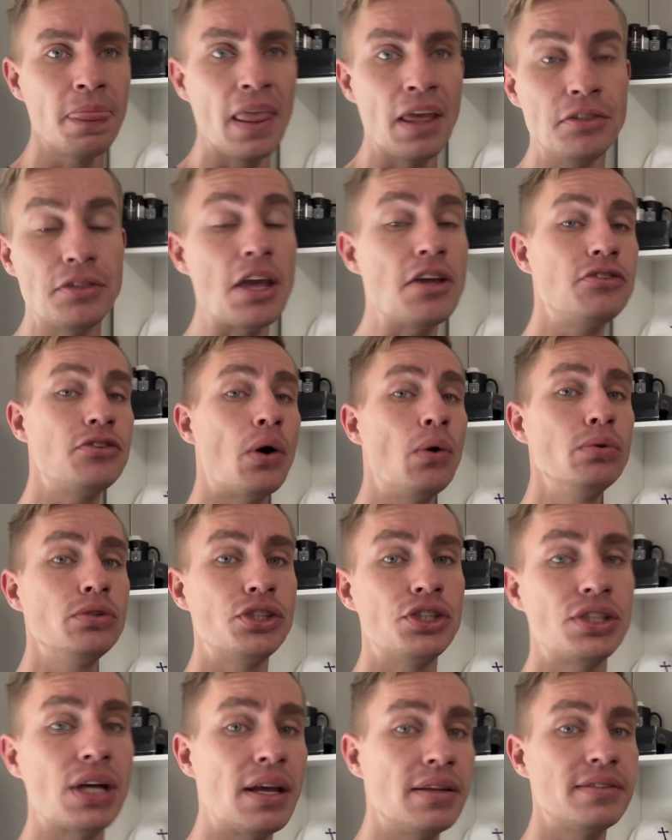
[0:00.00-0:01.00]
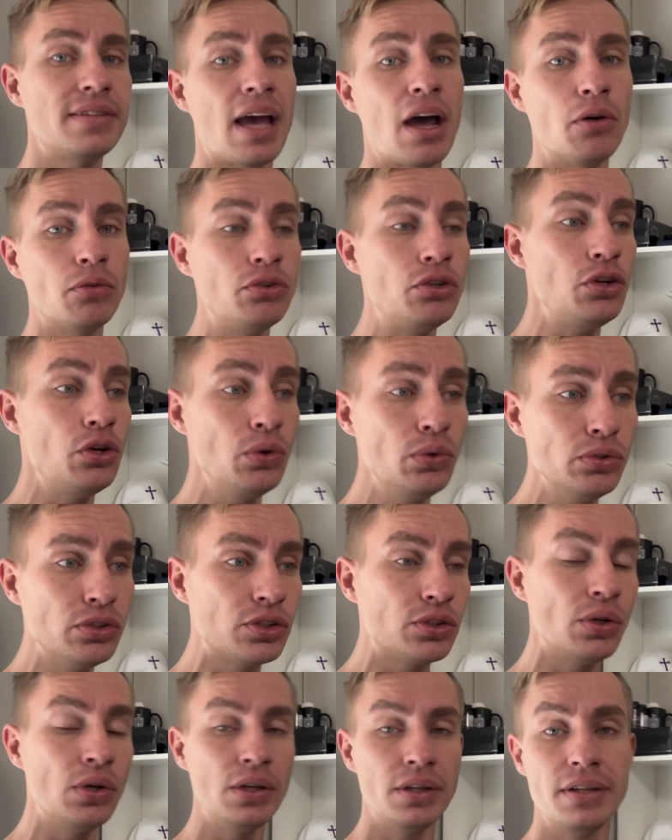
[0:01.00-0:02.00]
They don't shut down
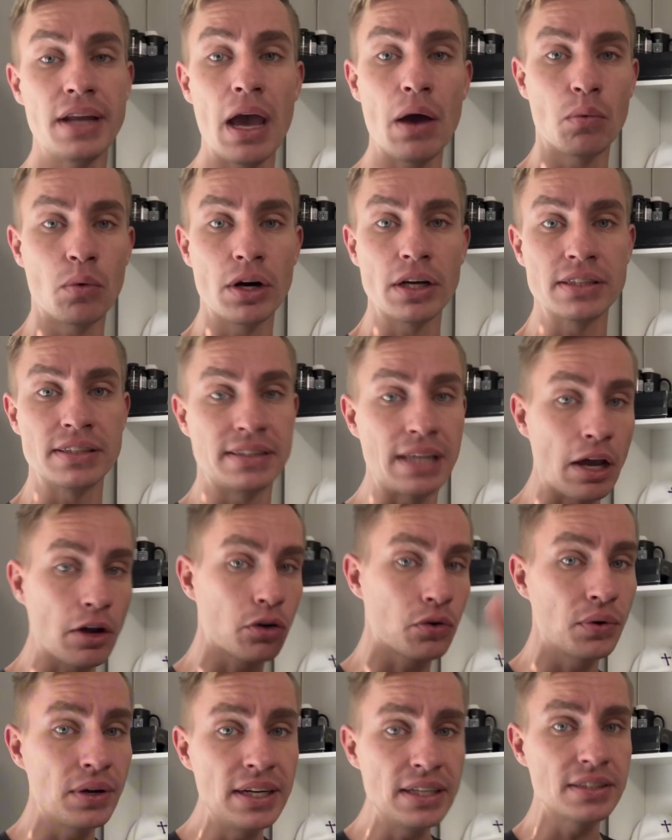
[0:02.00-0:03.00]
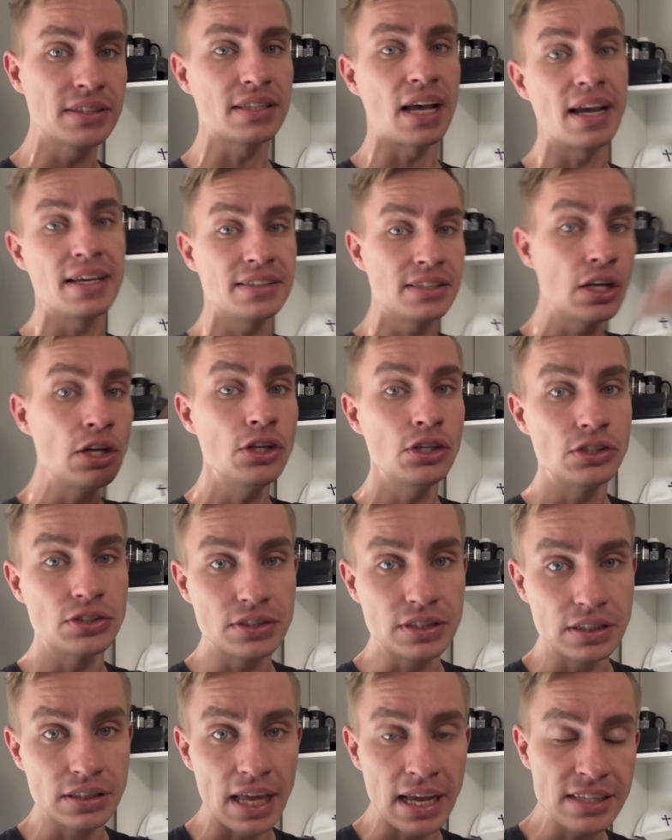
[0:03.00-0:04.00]
news networks that criticize
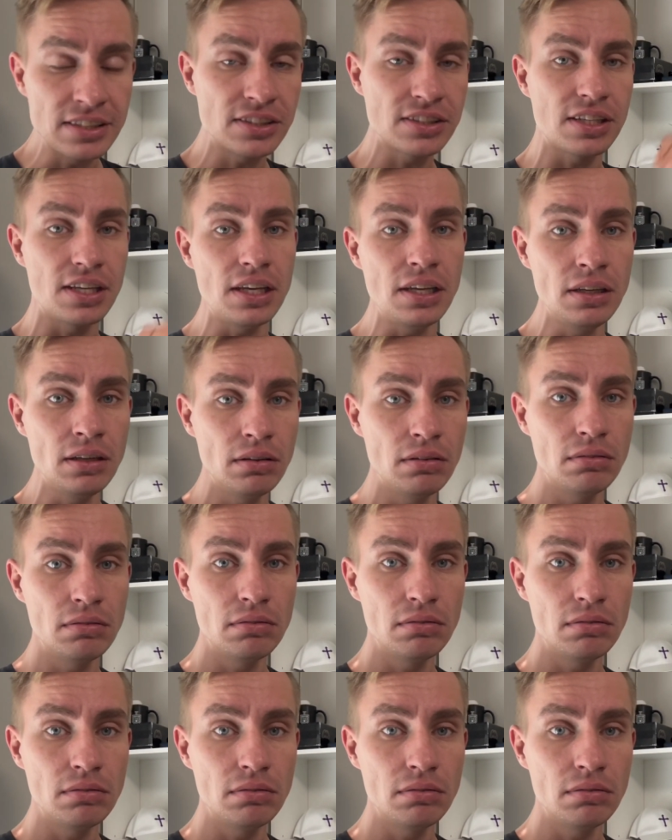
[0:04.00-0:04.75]
Zelensky.